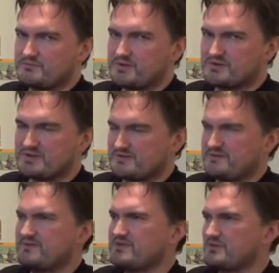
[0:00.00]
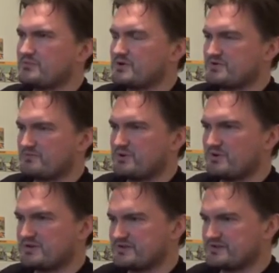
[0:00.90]
poster of
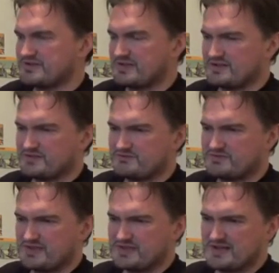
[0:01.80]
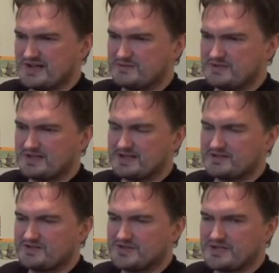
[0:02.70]
Porky's is like some chick's arm and leg in
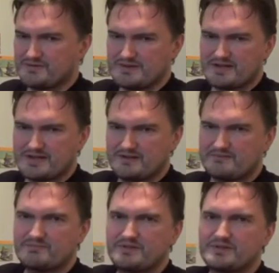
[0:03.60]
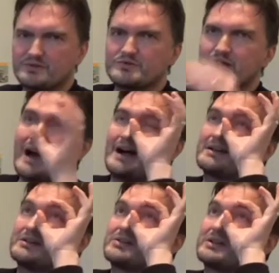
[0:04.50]
the shower, and like a dude's
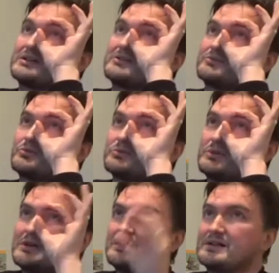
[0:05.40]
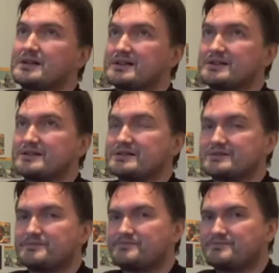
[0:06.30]
eye looking at her through like a
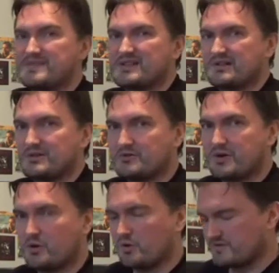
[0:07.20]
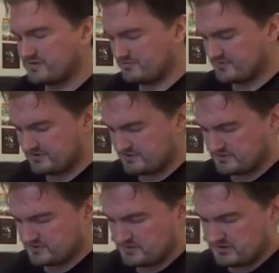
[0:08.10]
glory hole of some sort.
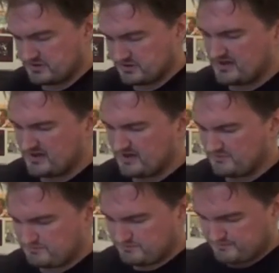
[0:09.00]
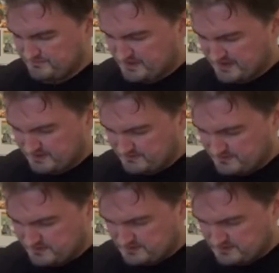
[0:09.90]
Oh, fucking off